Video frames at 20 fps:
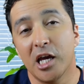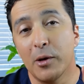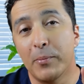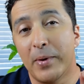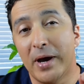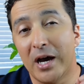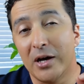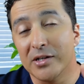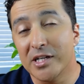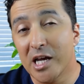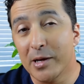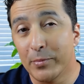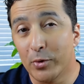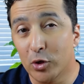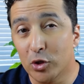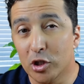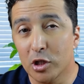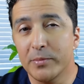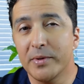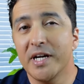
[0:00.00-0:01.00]
about
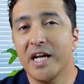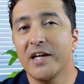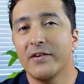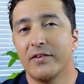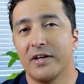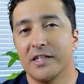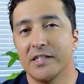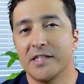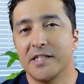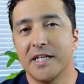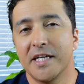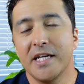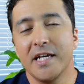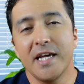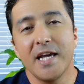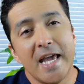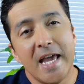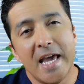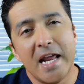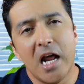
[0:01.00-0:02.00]
hemoglobin A1C
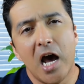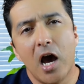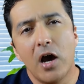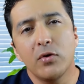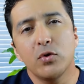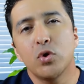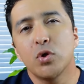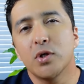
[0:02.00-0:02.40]
and how